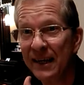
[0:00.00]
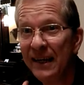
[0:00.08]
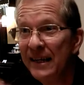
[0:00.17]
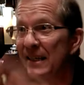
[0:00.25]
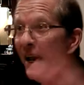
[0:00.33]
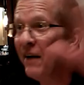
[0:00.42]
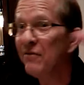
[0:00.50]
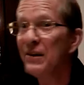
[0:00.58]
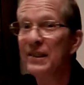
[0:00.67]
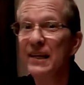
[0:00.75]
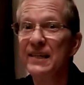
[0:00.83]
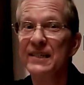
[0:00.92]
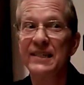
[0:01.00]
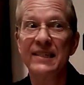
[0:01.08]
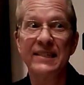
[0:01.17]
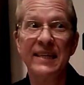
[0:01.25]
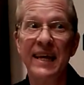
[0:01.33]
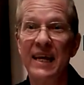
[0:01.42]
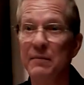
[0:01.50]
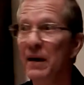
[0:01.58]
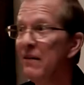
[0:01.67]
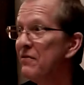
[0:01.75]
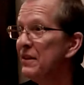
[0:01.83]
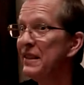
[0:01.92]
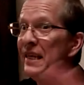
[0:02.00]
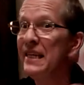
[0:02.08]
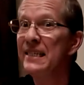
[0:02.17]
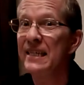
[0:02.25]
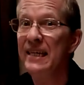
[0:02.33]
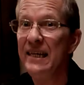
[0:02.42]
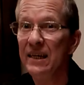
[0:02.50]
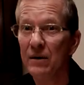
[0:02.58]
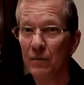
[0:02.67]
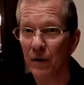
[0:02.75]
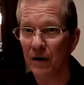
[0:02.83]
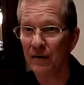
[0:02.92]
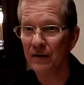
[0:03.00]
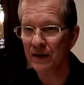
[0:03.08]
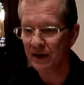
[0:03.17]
Mm-hmm. Is everything's the same, mm-hmm. everything's equal.